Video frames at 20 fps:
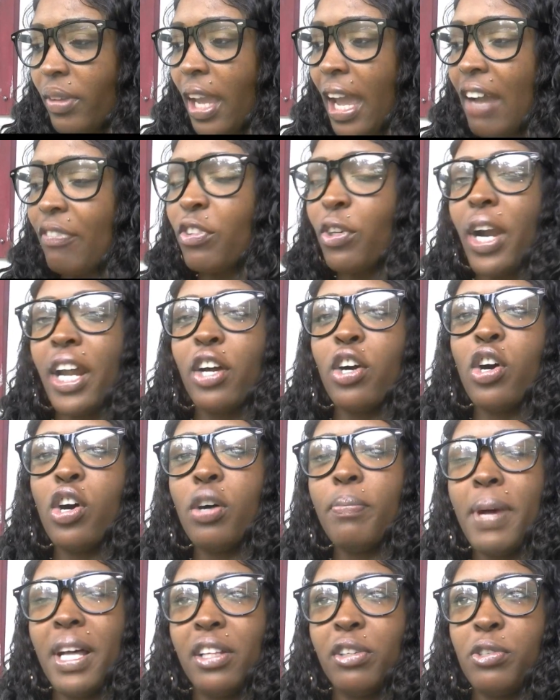after I
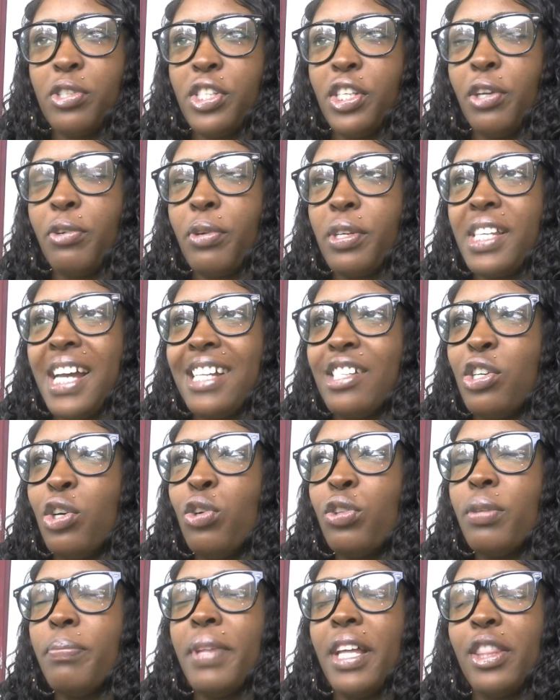called My Little Secrets, I
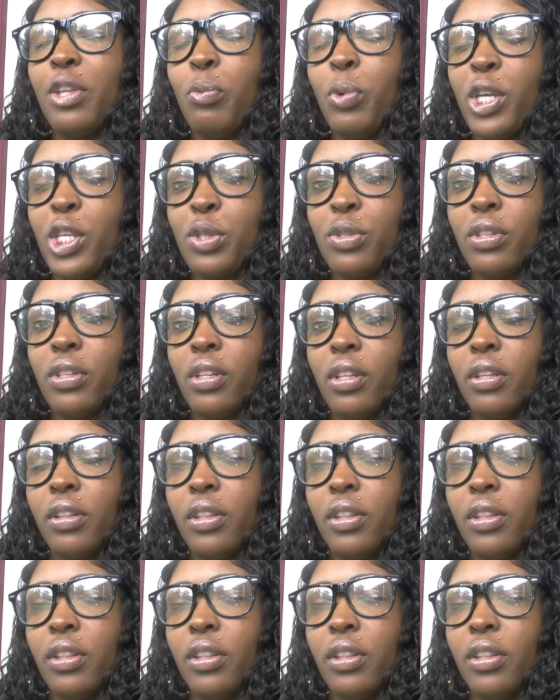told them that the wigs